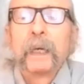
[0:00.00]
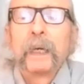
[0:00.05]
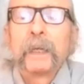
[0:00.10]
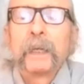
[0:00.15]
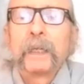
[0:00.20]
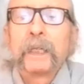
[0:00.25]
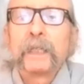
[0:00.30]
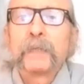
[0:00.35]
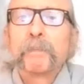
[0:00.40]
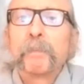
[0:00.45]

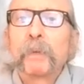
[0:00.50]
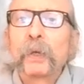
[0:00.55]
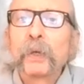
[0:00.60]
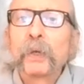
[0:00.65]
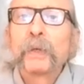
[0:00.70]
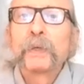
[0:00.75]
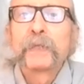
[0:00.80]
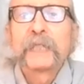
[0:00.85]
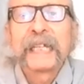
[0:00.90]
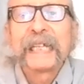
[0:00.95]
These
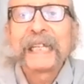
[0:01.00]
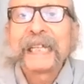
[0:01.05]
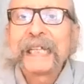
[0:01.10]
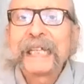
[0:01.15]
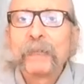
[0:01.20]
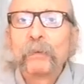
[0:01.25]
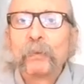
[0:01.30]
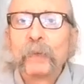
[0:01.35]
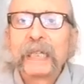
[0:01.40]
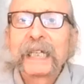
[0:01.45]
blues in
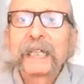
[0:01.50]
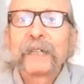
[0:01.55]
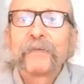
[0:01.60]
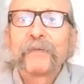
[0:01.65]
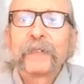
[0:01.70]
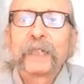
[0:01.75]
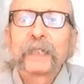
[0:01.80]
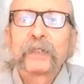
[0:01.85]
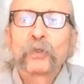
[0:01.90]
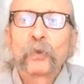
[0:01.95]
E really
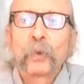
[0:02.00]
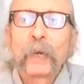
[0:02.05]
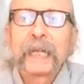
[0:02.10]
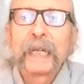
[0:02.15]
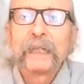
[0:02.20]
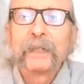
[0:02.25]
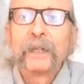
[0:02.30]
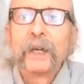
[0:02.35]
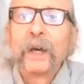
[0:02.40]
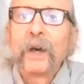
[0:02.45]
fit
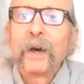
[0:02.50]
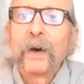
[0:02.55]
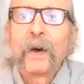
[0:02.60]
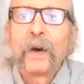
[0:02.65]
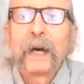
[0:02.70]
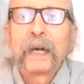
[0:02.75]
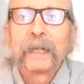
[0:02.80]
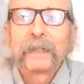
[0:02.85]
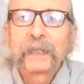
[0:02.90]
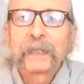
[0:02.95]
great
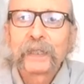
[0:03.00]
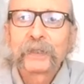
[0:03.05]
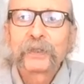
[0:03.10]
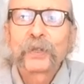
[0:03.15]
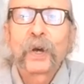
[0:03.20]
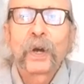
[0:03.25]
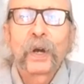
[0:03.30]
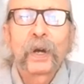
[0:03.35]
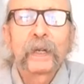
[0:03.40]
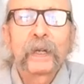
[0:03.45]
on the
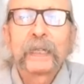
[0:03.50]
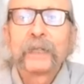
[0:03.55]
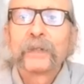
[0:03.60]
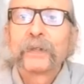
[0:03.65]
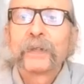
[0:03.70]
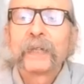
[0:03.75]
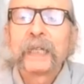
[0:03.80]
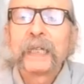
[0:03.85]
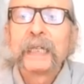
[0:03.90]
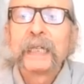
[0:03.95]
guitar, either
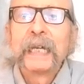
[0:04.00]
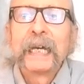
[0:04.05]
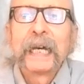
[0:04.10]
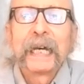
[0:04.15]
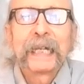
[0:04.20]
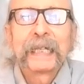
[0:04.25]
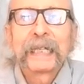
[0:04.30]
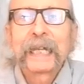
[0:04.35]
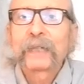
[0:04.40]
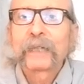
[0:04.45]
the
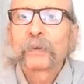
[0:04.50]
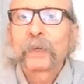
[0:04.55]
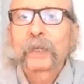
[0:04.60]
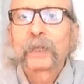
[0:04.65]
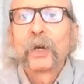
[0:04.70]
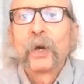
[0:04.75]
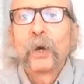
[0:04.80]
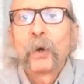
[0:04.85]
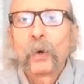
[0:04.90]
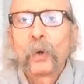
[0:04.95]
electric
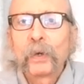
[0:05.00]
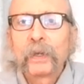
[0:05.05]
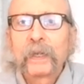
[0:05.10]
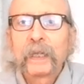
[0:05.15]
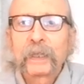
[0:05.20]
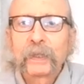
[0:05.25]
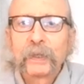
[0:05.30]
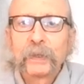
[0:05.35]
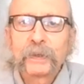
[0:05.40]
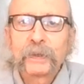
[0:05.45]
or the
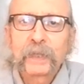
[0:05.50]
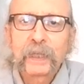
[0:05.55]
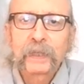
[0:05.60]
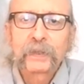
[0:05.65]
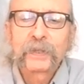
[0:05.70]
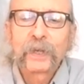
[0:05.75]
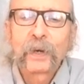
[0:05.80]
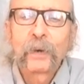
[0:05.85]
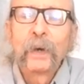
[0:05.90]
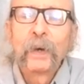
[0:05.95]
acoustic.
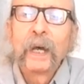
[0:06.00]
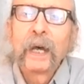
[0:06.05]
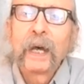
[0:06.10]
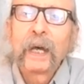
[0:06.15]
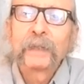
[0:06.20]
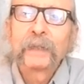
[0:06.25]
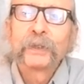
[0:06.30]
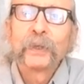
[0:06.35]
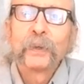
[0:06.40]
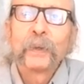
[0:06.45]
So
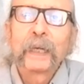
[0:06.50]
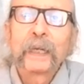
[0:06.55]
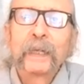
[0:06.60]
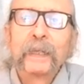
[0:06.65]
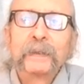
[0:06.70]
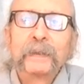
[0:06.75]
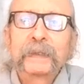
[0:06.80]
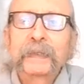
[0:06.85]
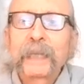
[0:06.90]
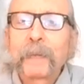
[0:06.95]
I'll do a
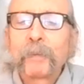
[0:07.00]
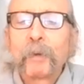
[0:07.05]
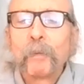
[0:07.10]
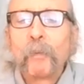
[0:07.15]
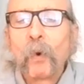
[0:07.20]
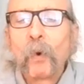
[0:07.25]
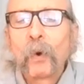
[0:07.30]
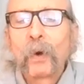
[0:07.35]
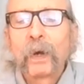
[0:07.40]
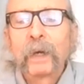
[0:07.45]
couple
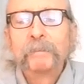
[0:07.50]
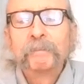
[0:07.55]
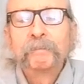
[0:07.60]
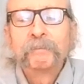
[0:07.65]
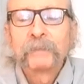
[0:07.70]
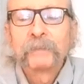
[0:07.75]
more,